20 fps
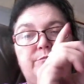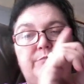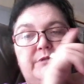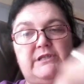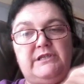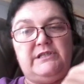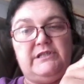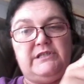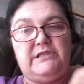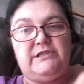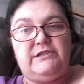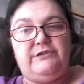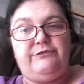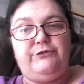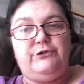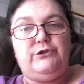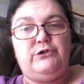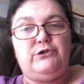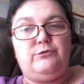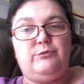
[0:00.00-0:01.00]
But this is the
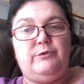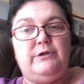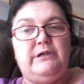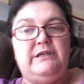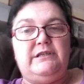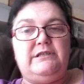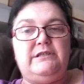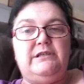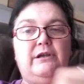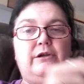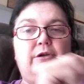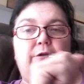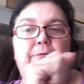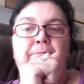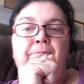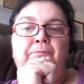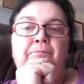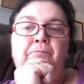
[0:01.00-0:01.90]
first week, so